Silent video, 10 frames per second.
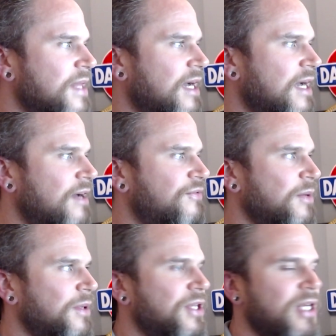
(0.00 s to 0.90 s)
For
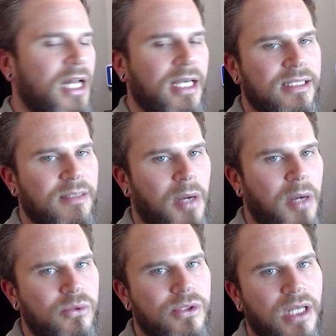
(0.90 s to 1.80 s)
anyone that likes the
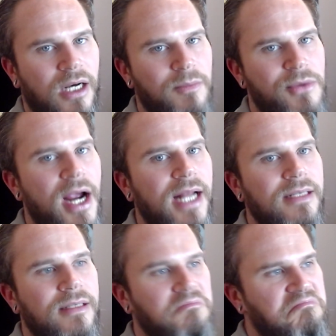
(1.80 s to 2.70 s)
Polestar
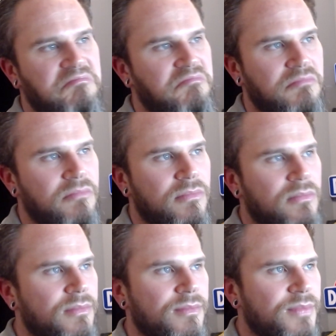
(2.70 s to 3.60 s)
brand,
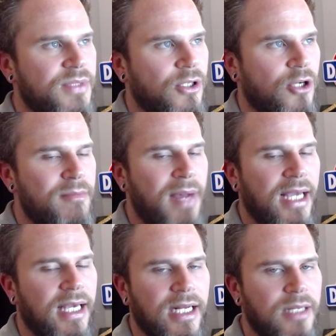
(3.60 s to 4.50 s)
it's got no
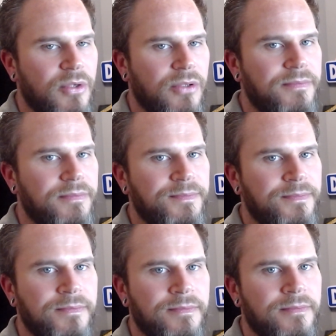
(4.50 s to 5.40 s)
backing anymore.
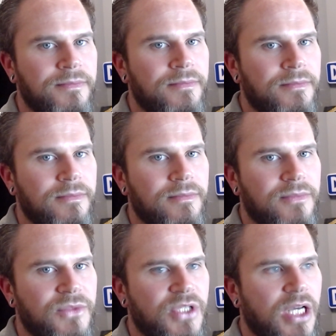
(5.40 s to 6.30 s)

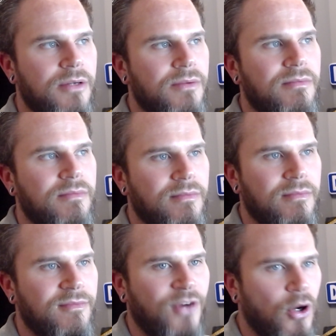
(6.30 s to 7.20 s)
So
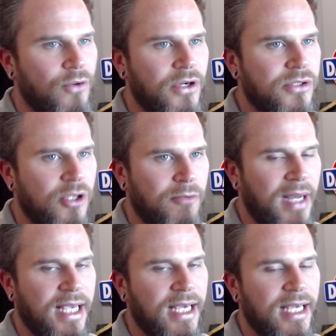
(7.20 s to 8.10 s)
Volvo's not
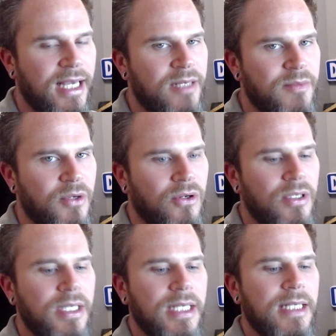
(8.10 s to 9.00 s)
backing it anymore.
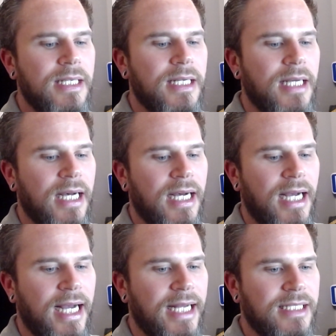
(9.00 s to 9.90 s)

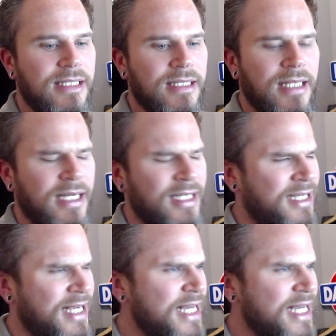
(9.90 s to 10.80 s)
And
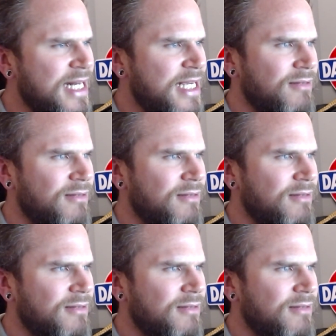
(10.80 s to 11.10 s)
Geely,